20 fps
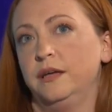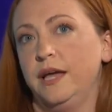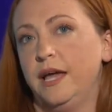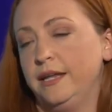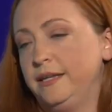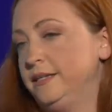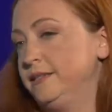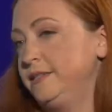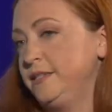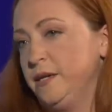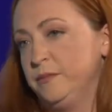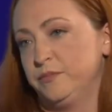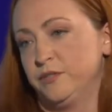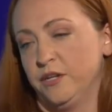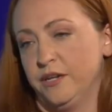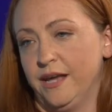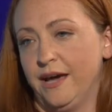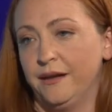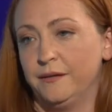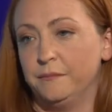any tips
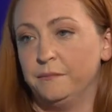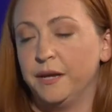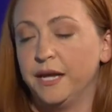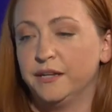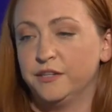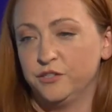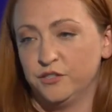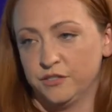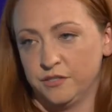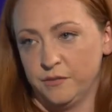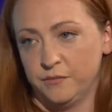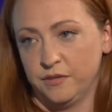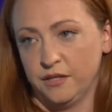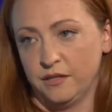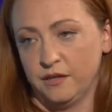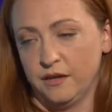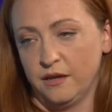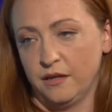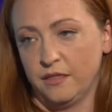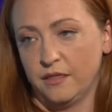on how to manage
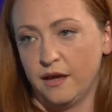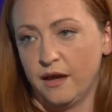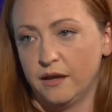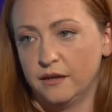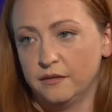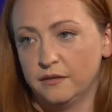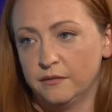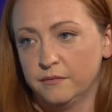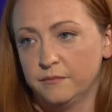something like that.